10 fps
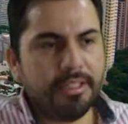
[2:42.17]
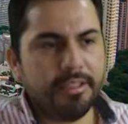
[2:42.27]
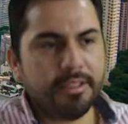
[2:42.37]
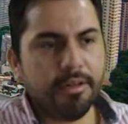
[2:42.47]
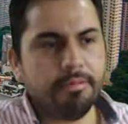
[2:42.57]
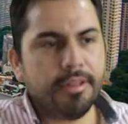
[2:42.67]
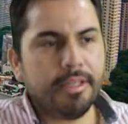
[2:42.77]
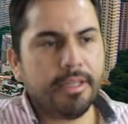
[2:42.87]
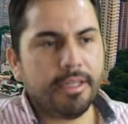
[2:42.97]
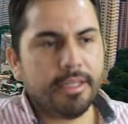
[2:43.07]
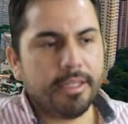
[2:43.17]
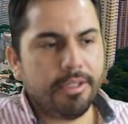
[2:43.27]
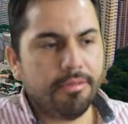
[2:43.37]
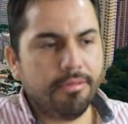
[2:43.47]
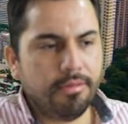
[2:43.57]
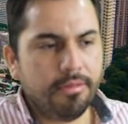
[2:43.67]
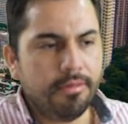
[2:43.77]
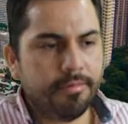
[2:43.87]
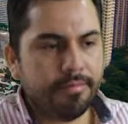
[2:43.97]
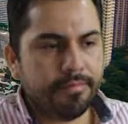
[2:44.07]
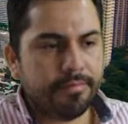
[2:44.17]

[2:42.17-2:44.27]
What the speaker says: let's start with the news.